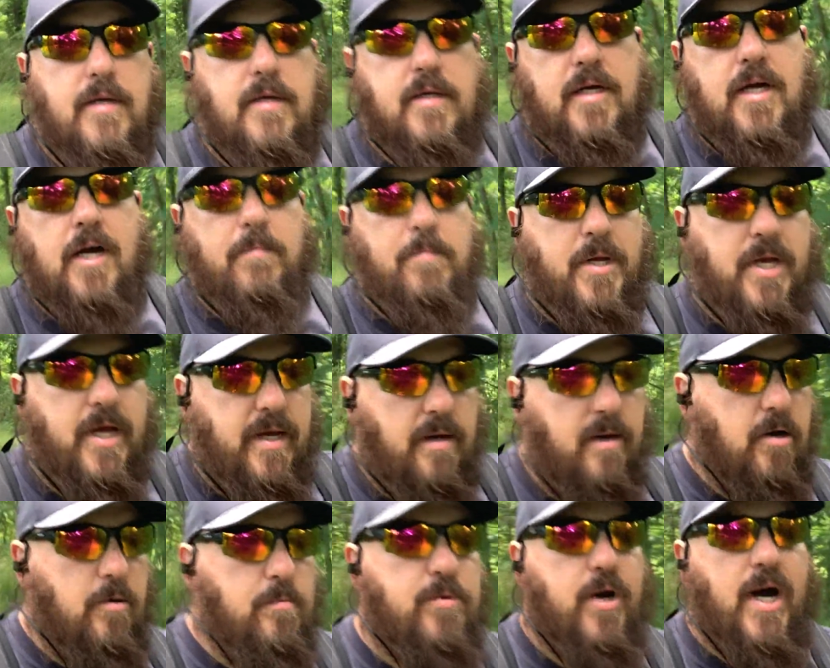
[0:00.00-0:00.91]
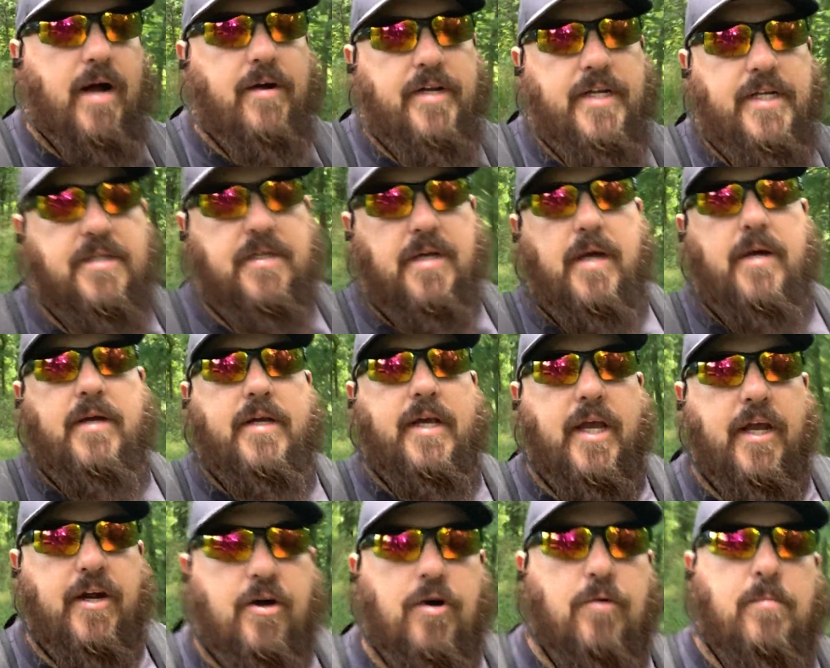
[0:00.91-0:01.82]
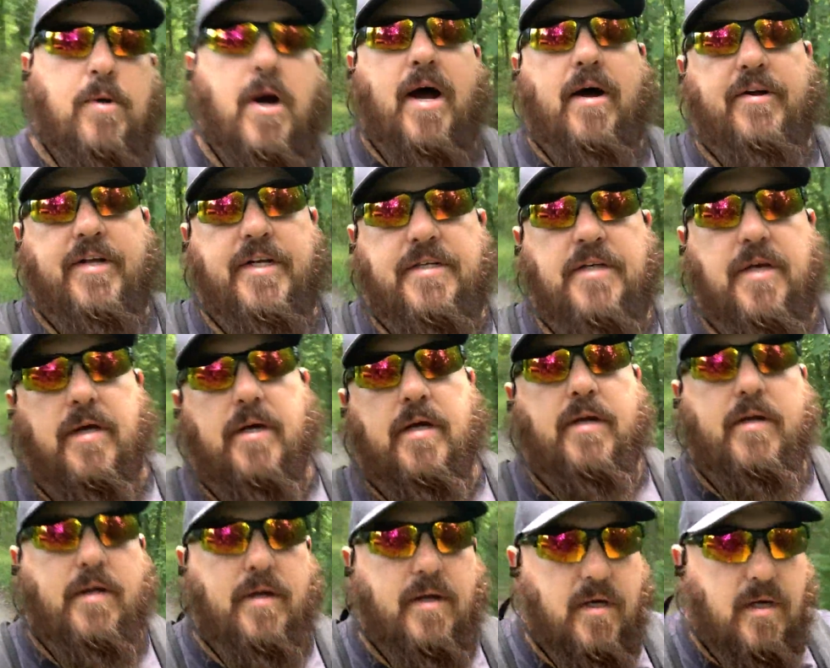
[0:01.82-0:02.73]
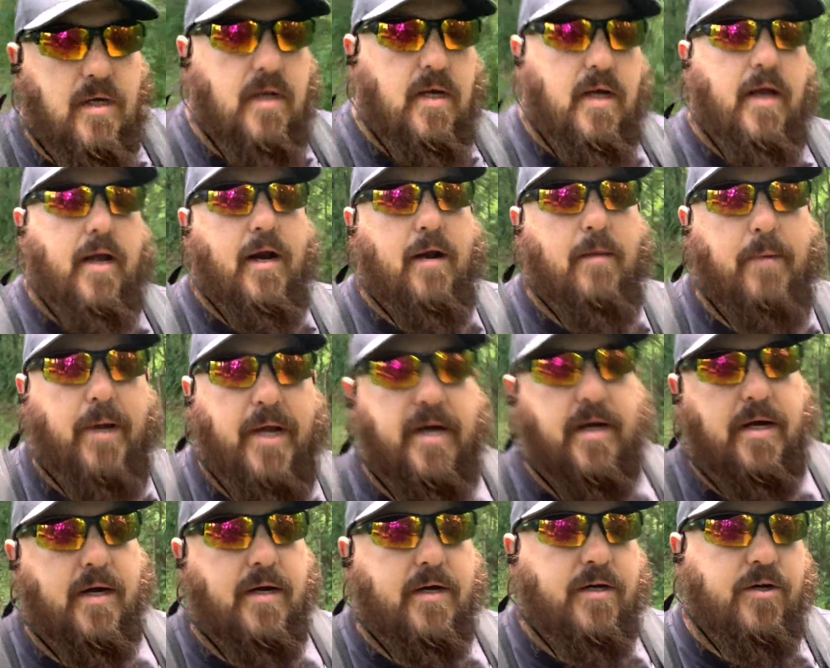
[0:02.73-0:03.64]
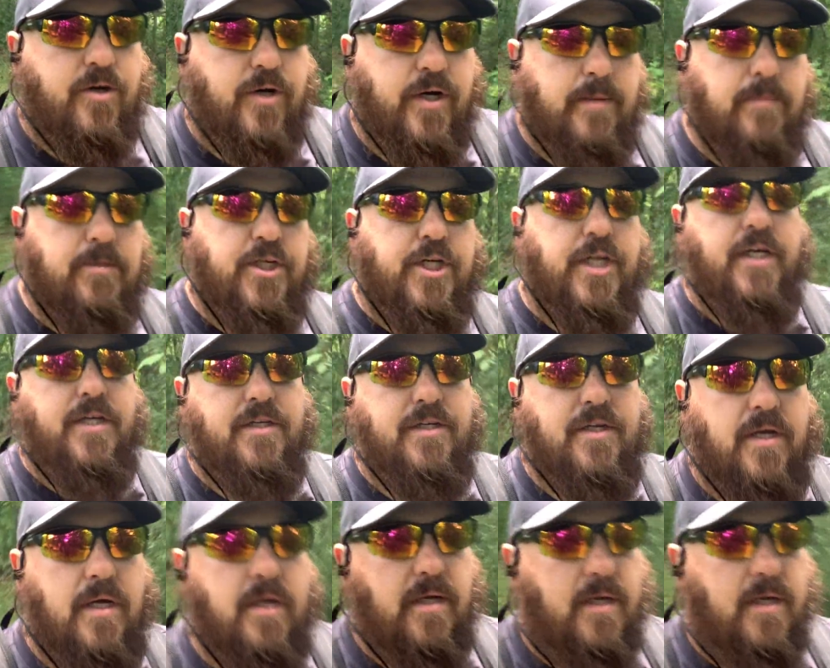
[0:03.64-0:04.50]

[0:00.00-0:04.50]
cupcake or brownies, keto brownies, and I made a cream cheese